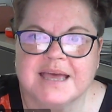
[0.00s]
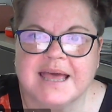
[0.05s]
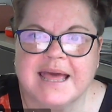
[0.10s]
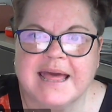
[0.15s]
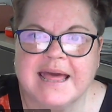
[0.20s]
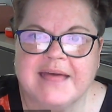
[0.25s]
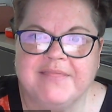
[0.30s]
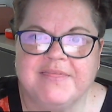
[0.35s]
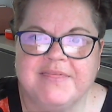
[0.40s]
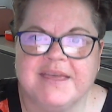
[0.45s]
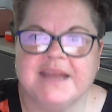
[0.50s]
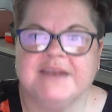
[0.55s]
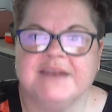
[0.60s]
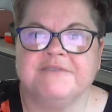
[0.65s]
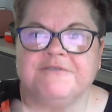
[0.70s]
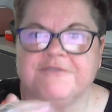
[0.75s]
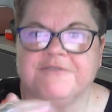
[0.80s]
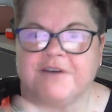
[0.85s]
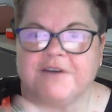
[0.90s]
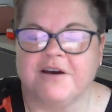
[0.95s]
And
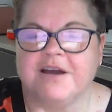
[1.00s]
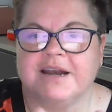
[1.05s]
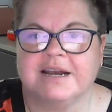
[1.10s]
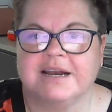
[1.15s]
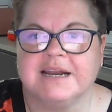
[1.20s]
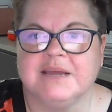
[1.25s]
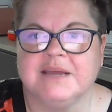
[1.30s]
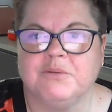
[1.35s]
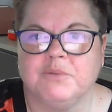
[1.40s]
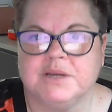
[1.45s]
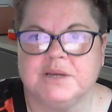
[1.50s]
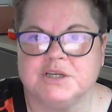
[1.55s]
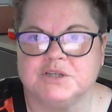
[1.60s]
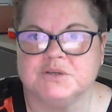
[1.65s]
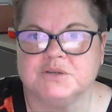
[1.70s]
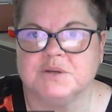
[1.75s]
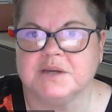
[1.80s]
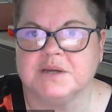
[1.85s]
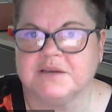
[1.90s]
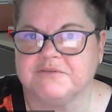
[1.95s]
then finally we
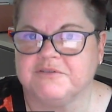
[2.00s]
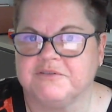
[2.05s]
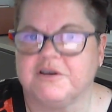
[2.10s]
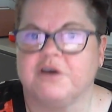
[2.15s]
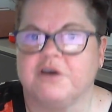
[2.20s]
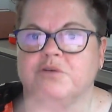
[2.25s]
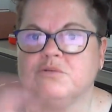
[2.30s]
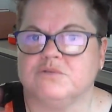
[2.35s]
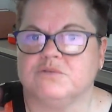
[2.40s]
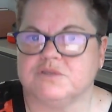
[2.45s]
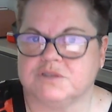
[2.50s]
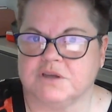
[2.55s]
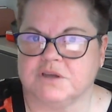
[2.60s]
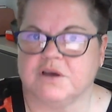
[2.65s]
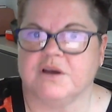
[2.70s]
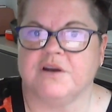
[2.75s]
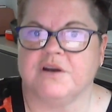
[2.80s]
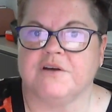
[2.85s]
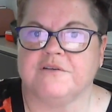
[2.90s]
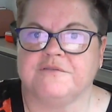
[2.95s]
do a final
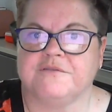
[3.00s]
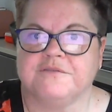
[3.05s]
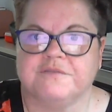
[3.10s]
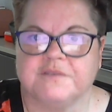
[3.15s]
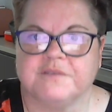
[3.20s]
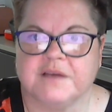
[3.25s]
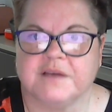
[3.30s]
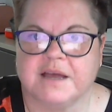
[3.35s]
sign-off.